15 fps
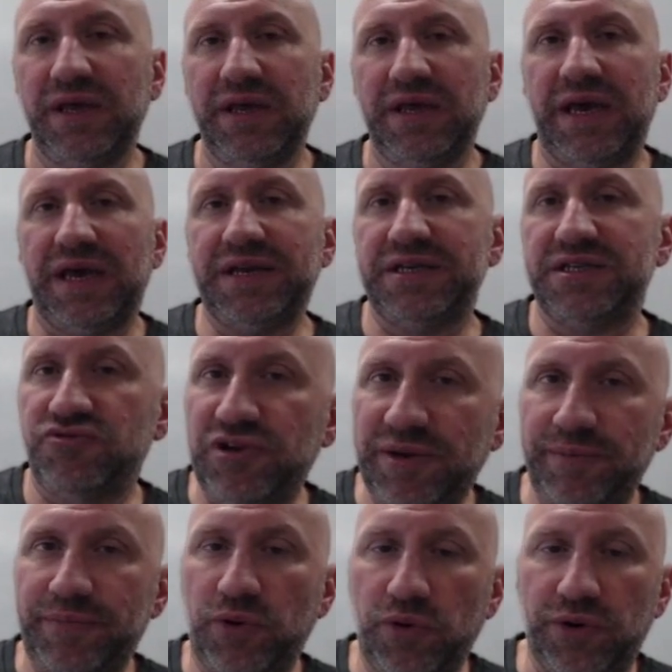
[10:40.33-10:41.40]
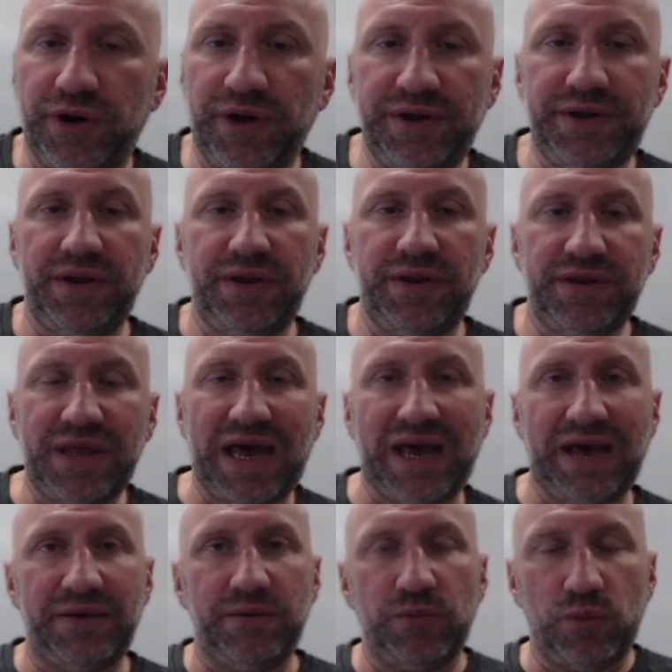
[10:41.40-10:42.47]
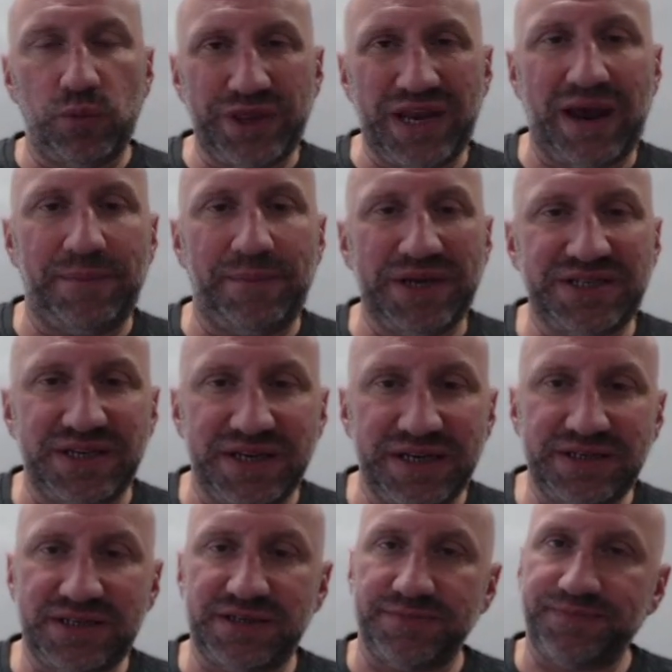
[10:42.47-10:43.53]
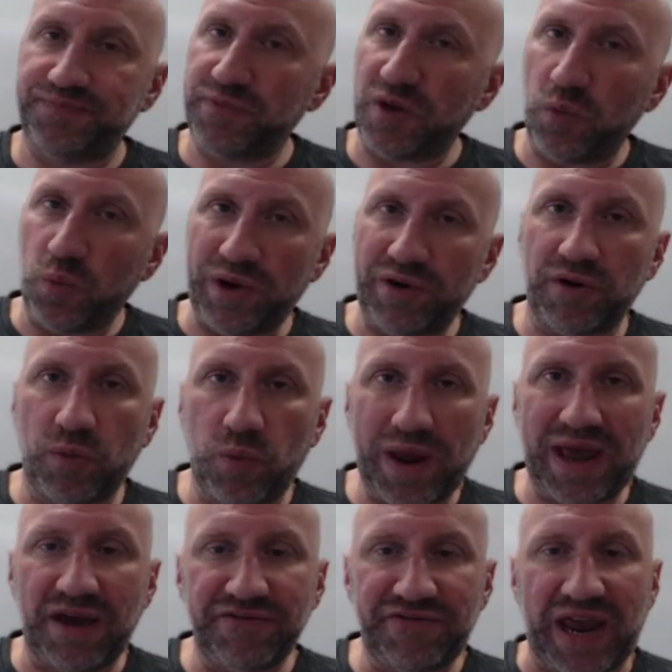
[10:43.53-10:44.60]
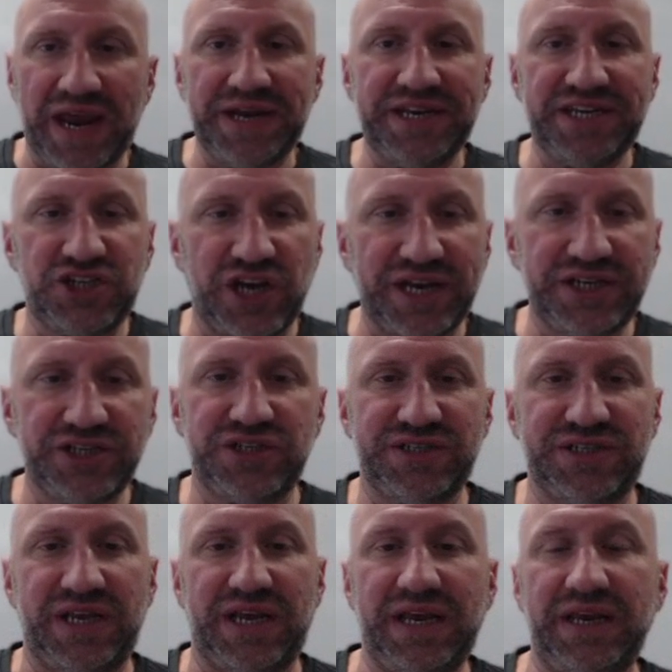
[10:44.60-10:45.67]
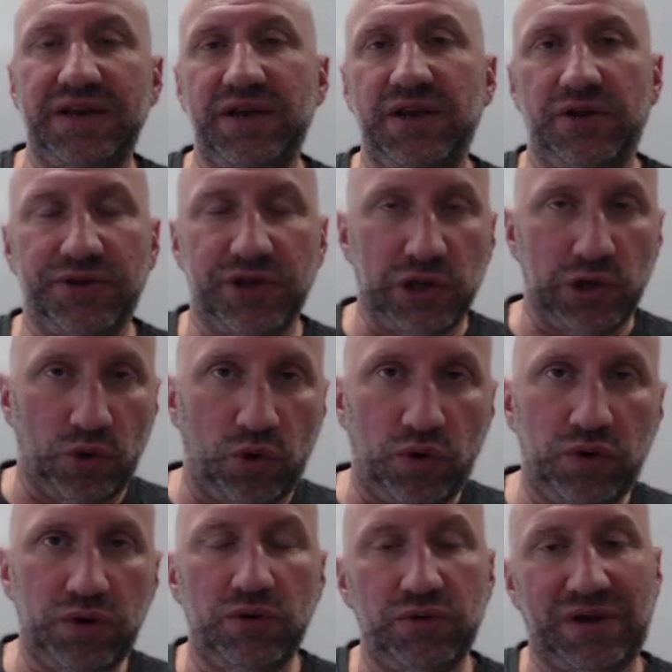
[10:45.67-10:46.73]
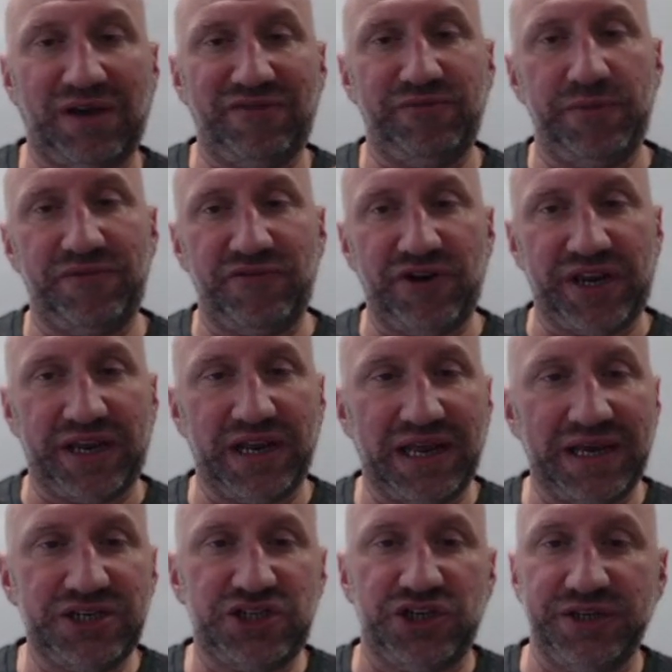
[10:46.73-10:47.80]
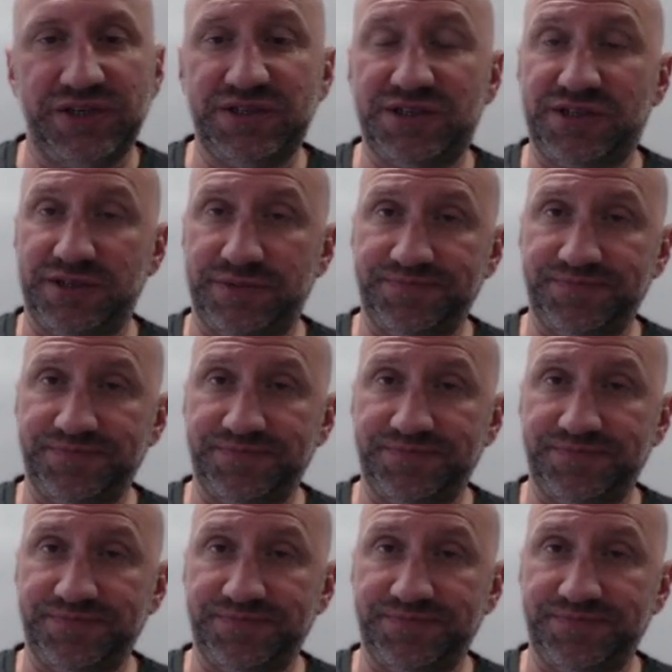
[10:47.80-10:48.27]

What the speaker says: and it's really important that within our business, we're aware of any changes in the law or government regulations